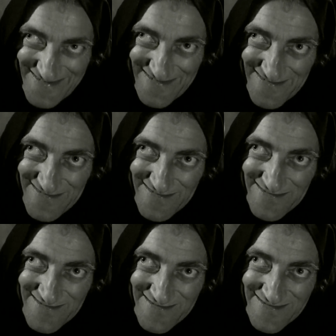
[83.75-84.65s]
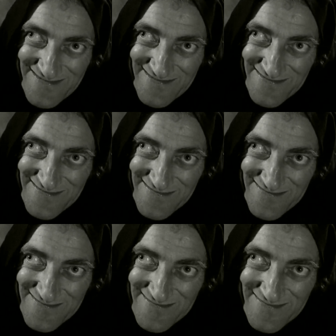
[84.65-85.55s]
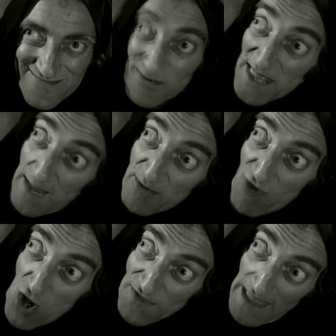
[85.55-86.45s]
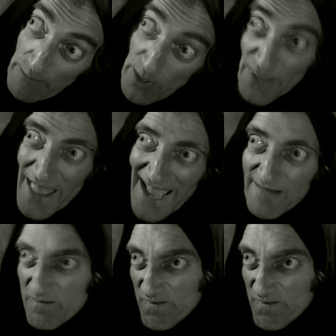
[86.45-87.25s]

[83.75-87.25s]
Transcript: But they told me it was Igor. Well, they were wrong then, weren't they?